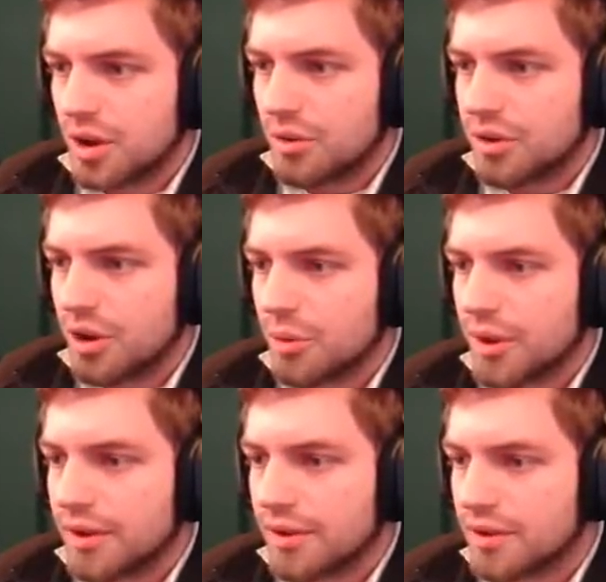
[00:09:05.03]
Oh, no
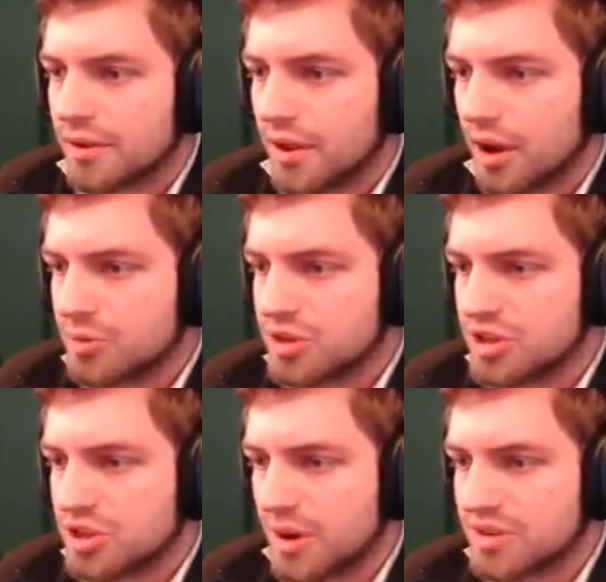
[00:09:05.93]
way.
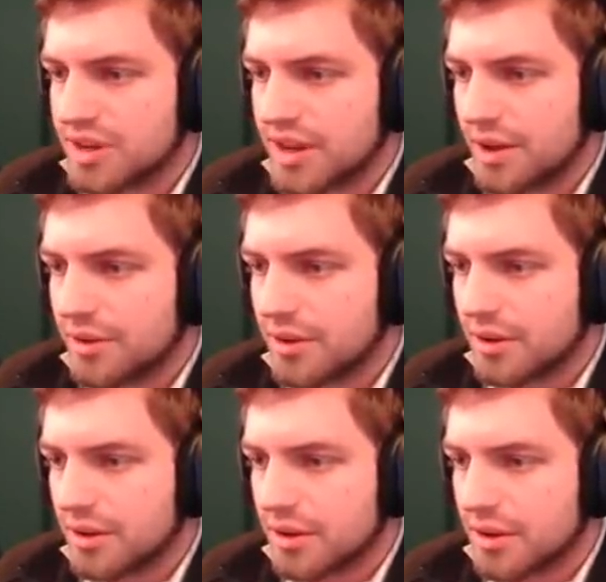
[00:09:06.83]
Oh, she better stay down.
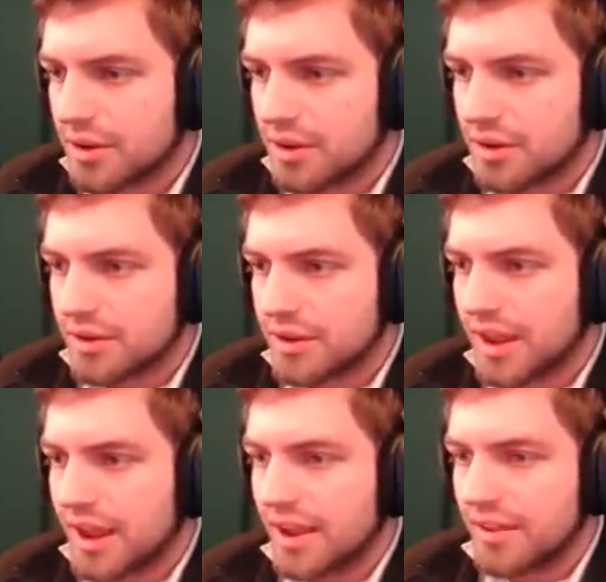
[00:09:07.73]

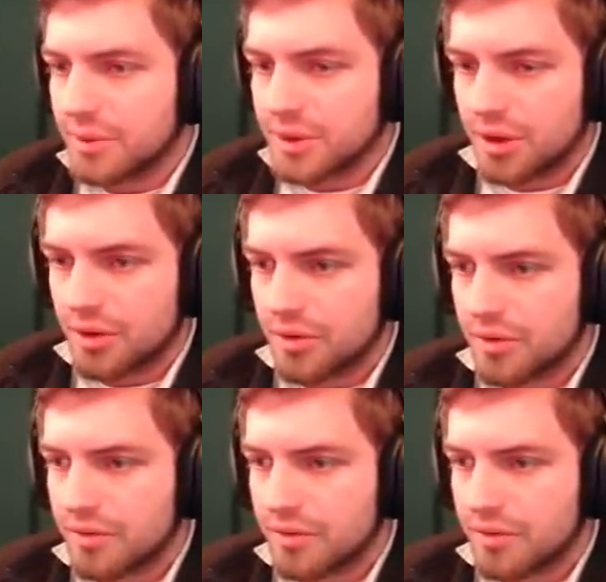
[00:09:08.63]
Yeah, there we go.